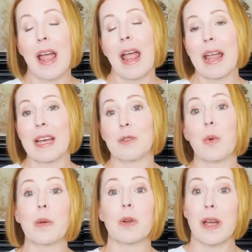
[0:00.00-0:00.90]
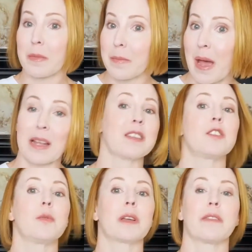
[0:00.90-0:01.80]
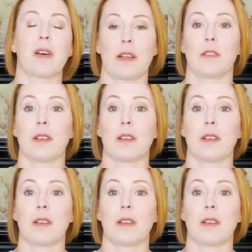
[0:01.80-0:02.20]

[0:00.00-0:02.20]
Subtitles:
And we were coming back and doing a final